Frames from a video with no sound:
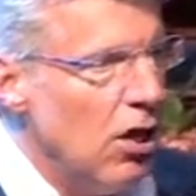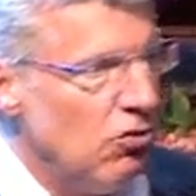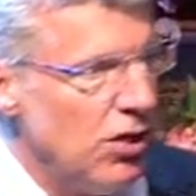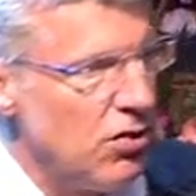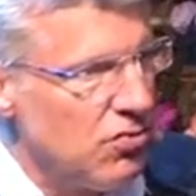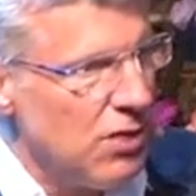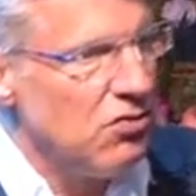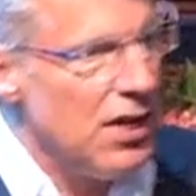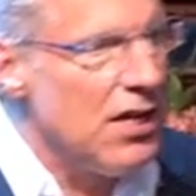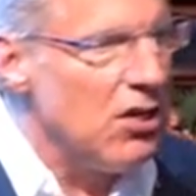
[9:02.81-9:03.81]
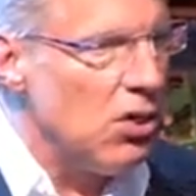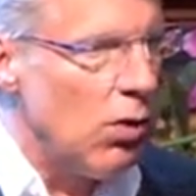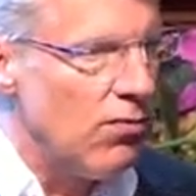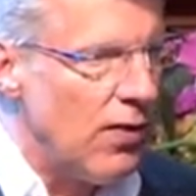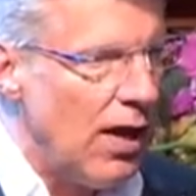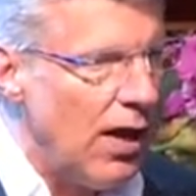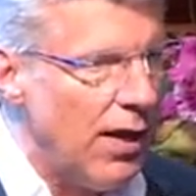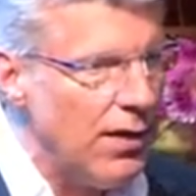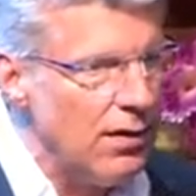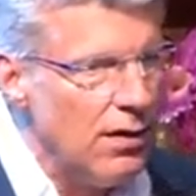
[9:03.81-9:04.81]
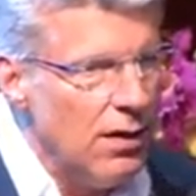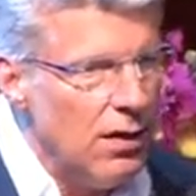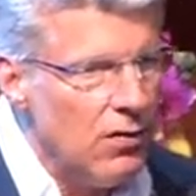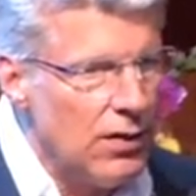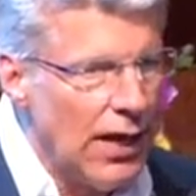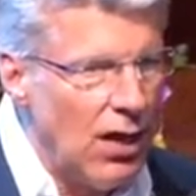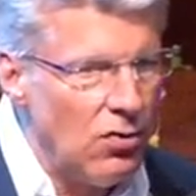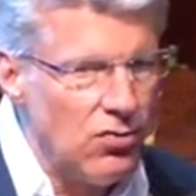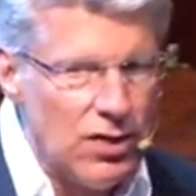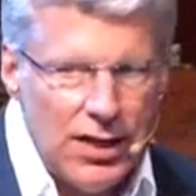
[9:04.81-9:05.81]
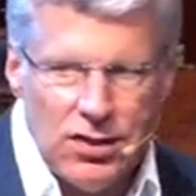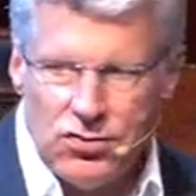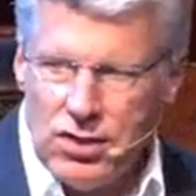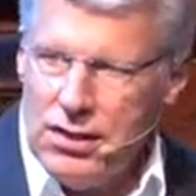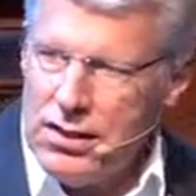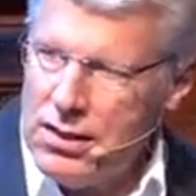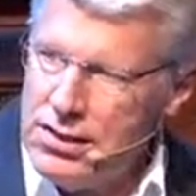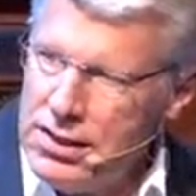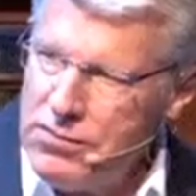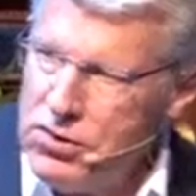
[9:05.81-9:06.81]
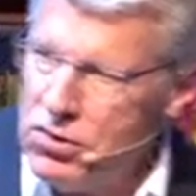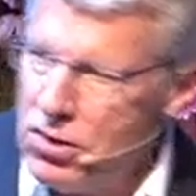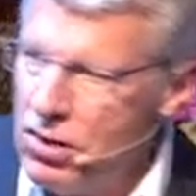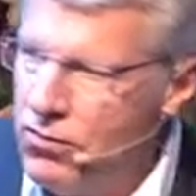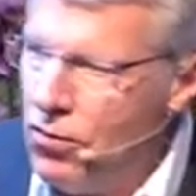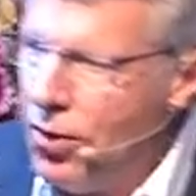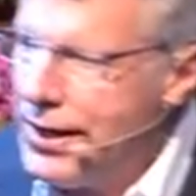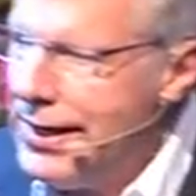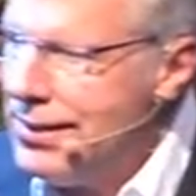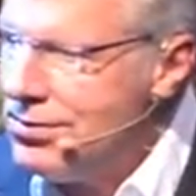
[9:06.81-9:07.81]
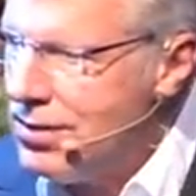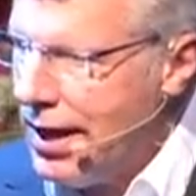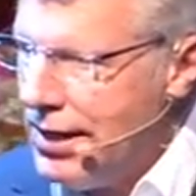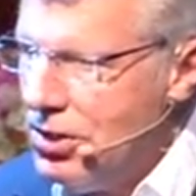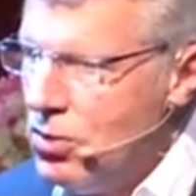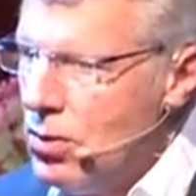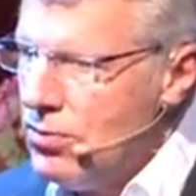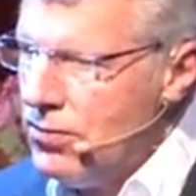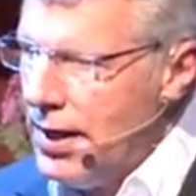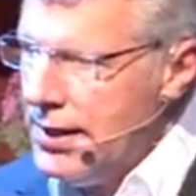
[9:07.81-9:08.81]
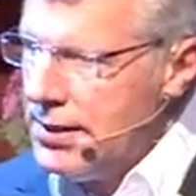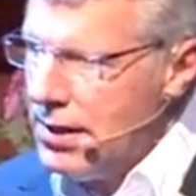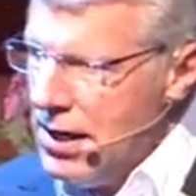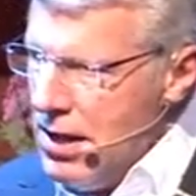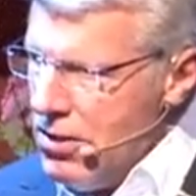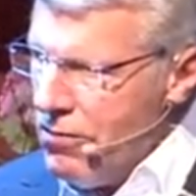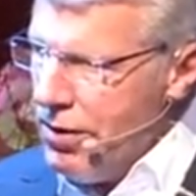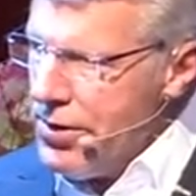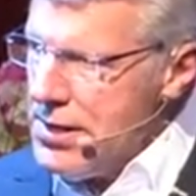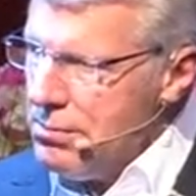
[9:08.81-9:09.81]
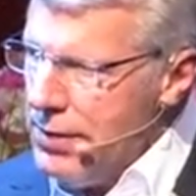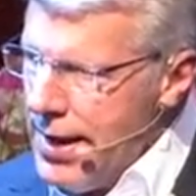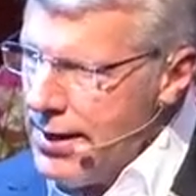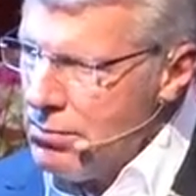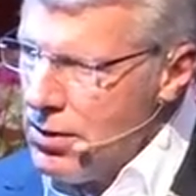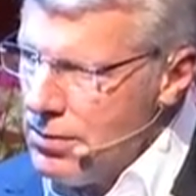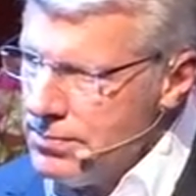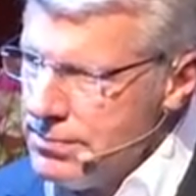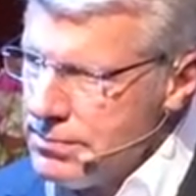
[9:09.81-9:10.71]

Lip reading: Jesus said, seek and you will find. The Tao says, if you look for it inside, you will find it. They're very compatible.